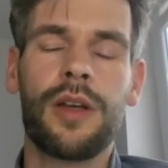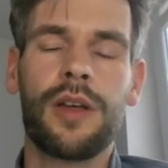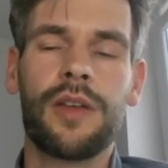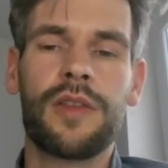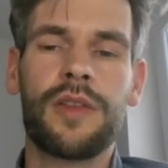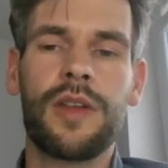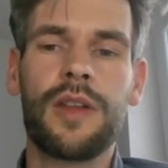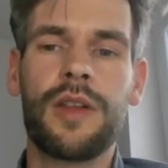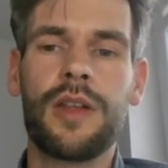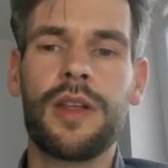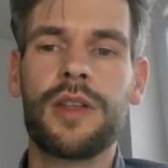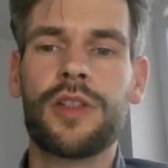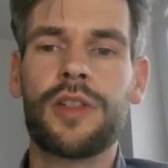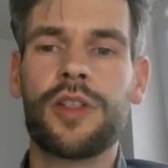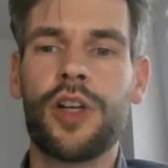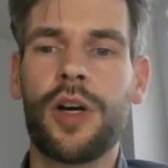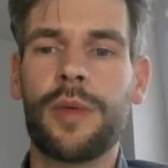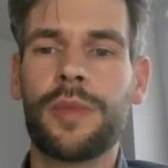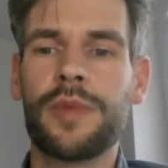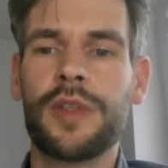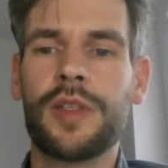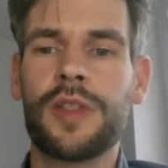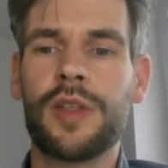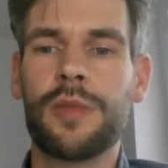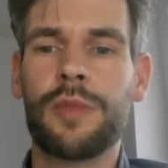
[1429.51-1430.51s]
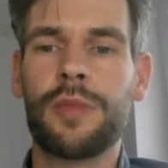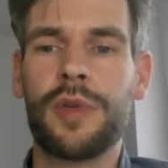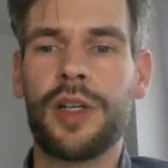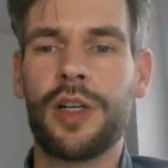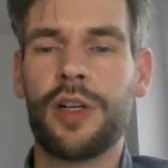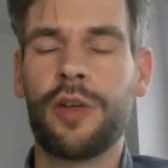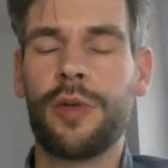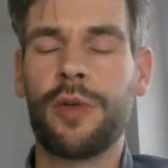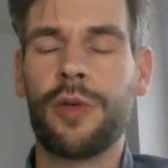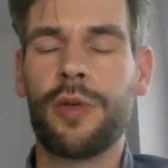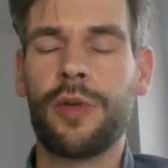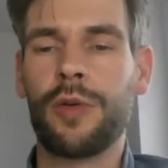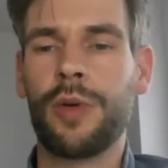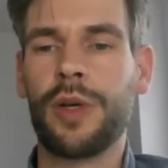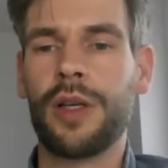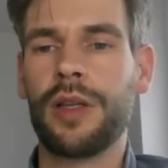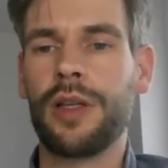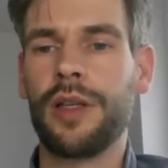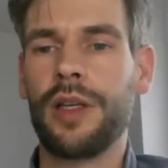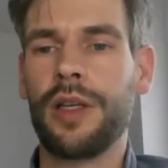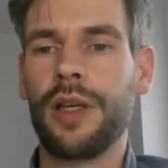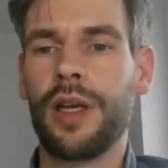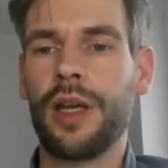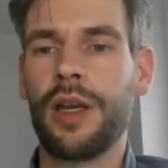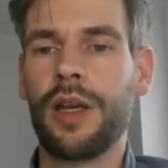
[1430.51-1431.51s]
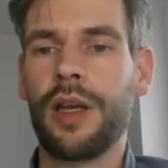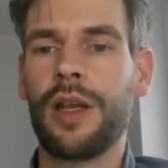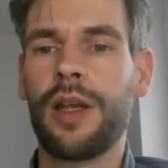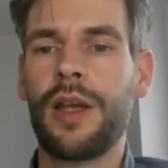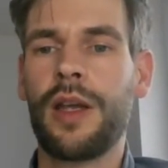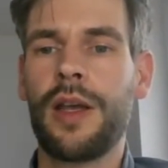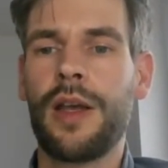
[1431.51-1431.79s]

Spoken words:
see these jobs disappear quite quickly again.